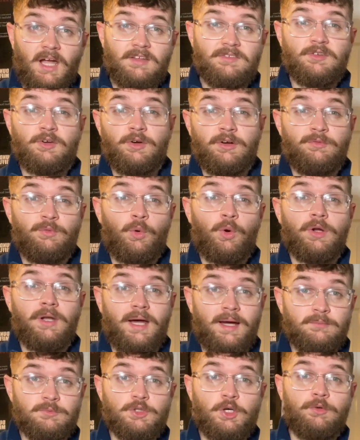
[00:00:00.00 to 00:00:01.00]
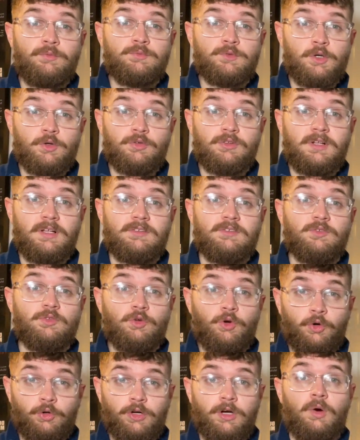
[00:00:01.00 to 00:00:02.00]
it going, everyone? I'm Joe from Joe's Collector's
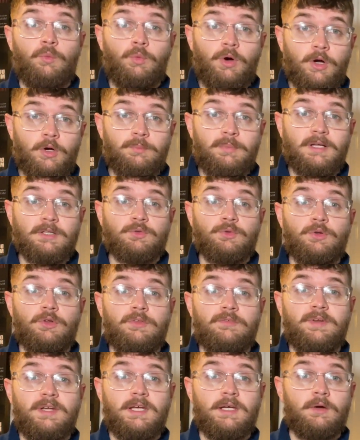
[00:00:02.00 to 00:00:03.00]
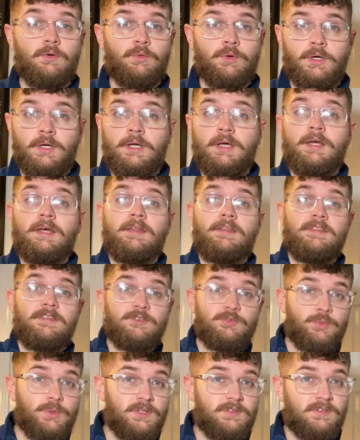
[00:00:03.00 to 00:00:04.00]
Corner and welcome back to another video.
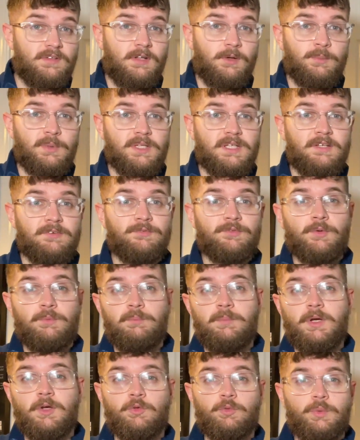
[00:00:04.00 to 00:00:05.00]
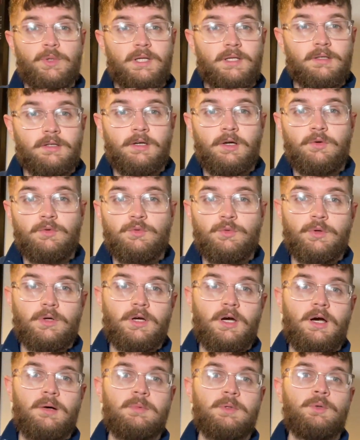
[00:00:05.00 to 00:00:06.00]
This week's a little bit different because we didn't go to a
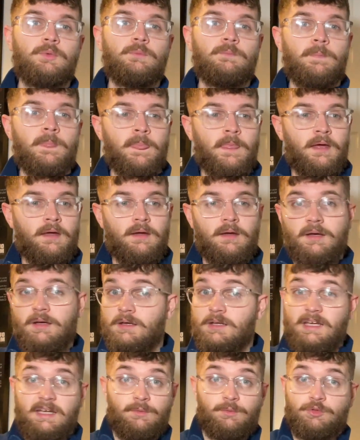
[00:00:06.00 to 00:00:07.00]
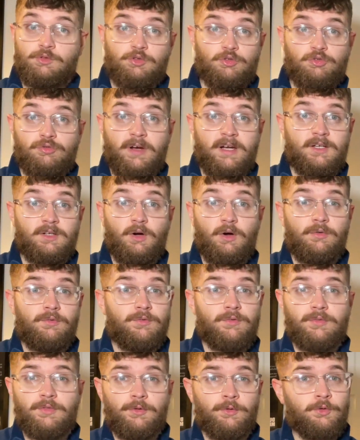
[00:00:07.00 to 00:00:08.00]
car boot. It was just rained off,
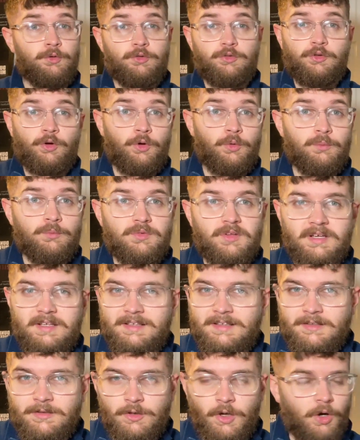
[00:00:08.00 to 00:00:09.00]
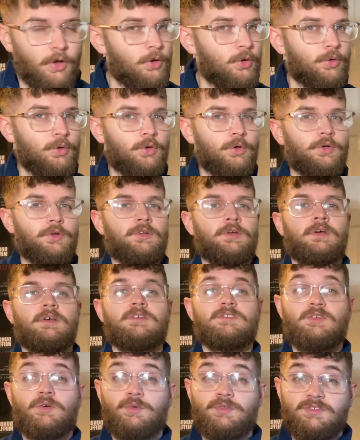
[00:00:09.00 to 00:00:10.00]
thunderstorms, it did not look good.
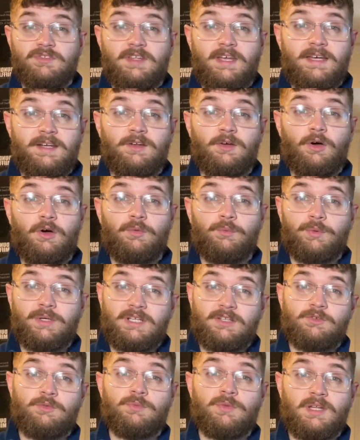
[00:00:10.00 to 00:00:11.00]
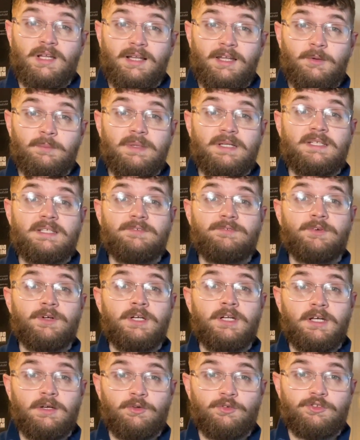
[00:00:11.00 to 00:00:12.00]
So instead we did something a little bit
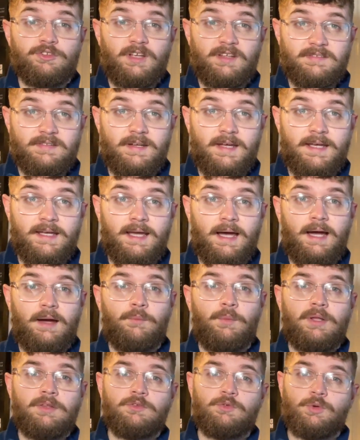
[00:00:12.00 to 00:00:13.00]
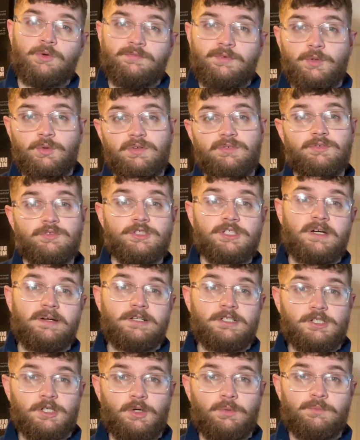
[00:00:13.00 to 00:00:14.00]
different, and on Saturday I went to a few different charity
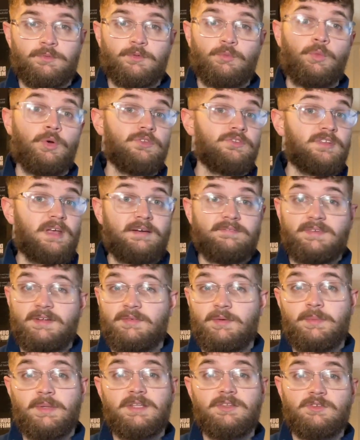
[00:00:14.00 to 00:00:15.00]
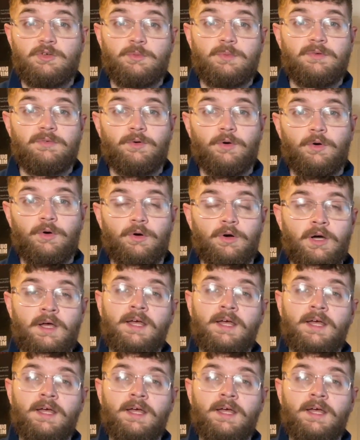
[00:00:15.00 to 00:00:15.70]
shops, ones that I've never been to before,